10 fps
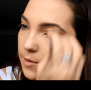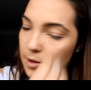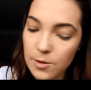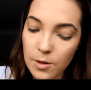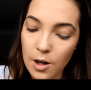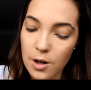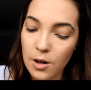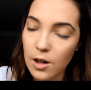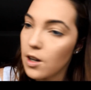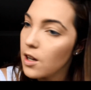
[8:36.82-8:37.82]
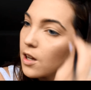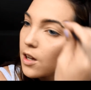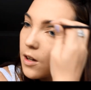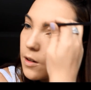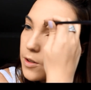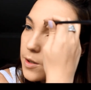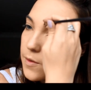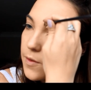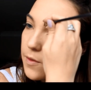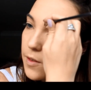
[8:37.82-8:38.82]
So just
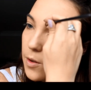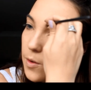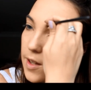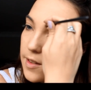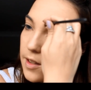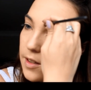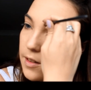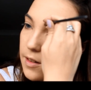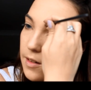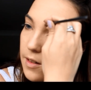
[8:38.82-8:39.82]
fill these in